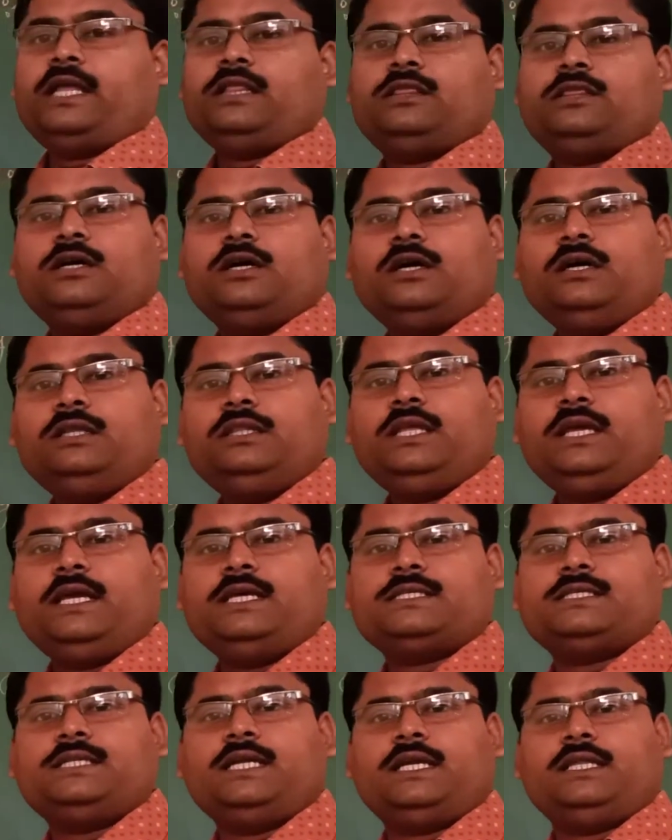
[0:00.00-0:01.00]
And third thing
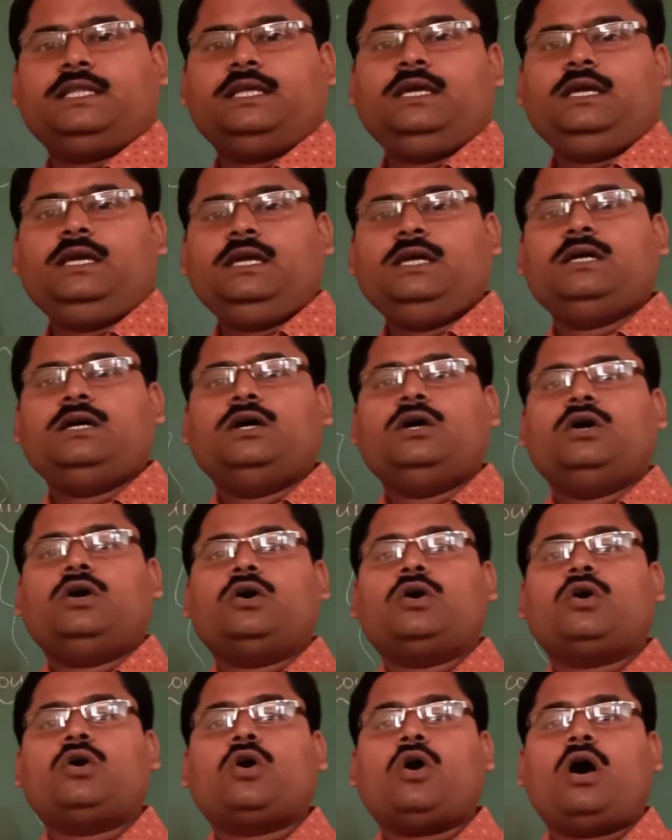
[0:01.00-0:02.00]
is that the
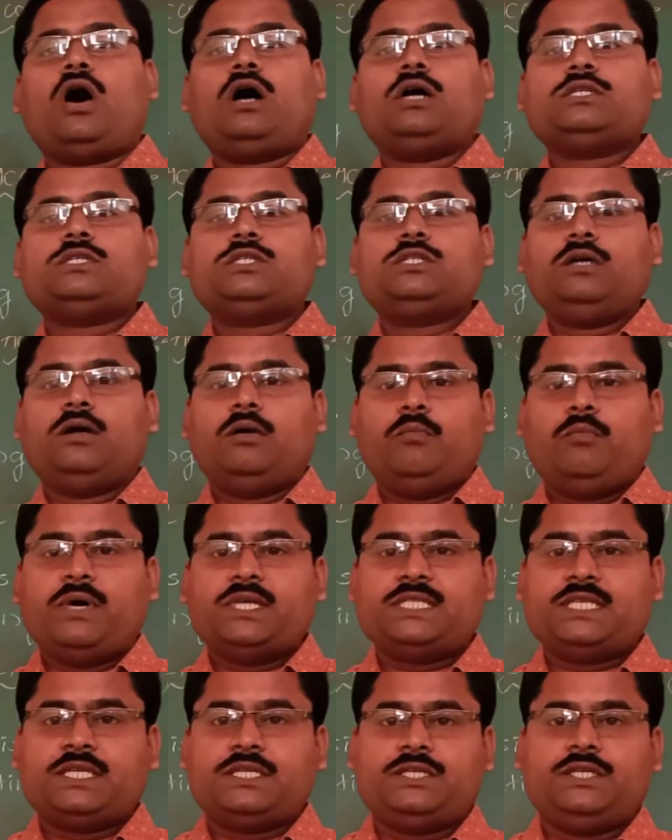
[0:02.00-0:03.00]
cost
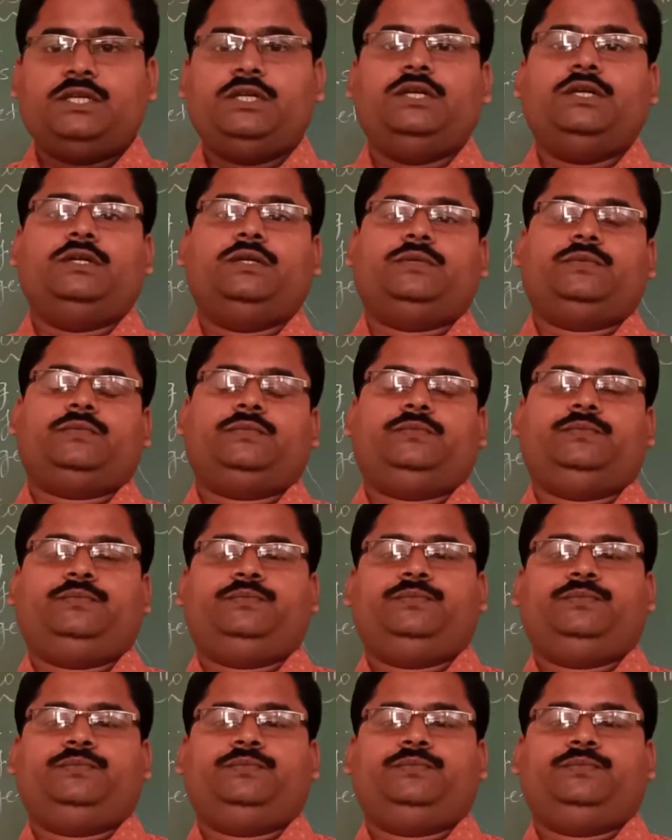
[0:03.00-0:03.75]
budgeting.